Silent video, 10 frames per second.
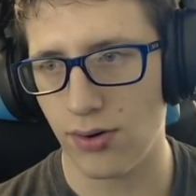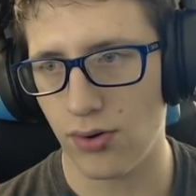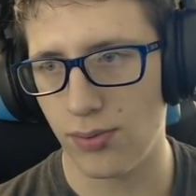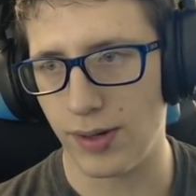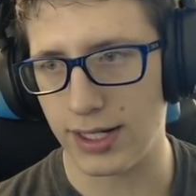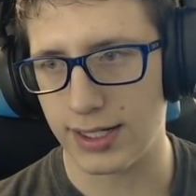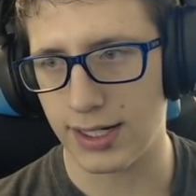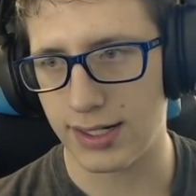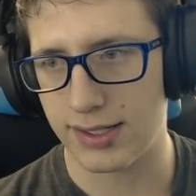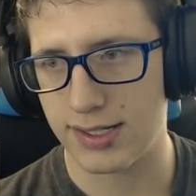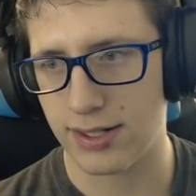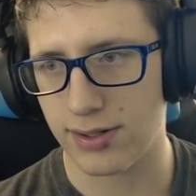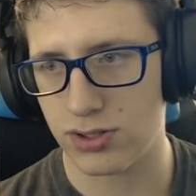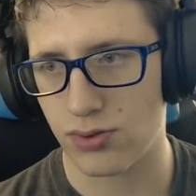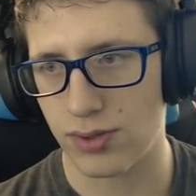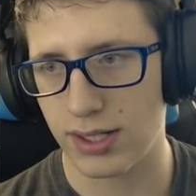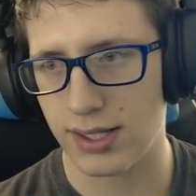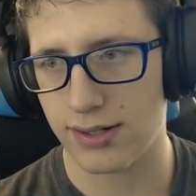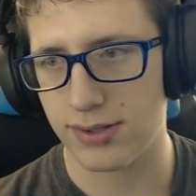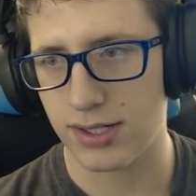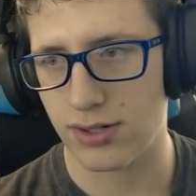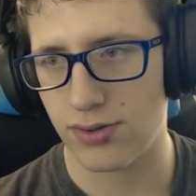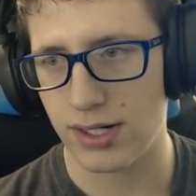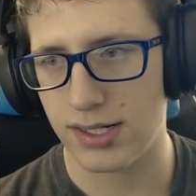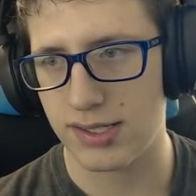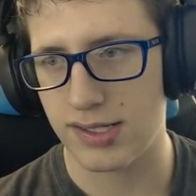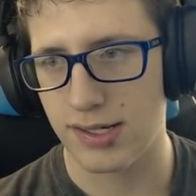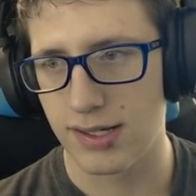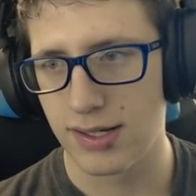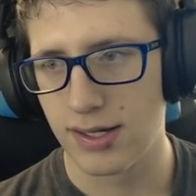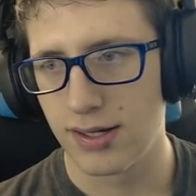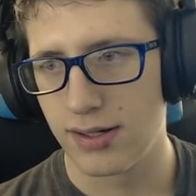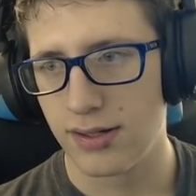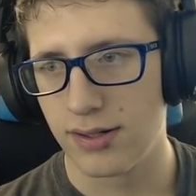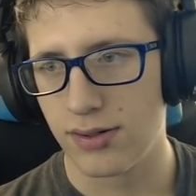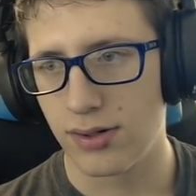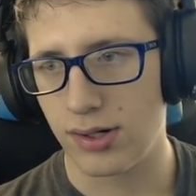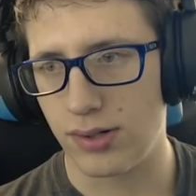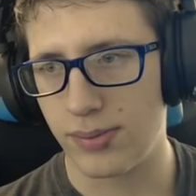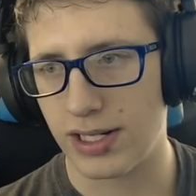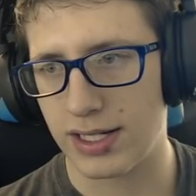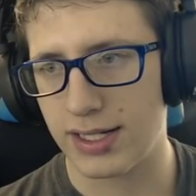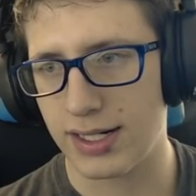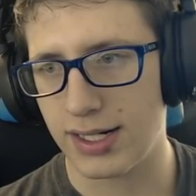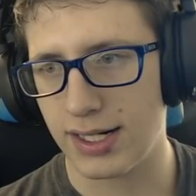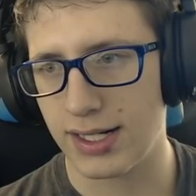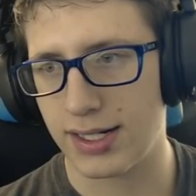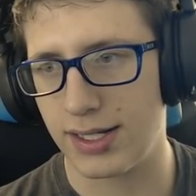Oh my god, it's still at 20,000 degrees. Oh my god.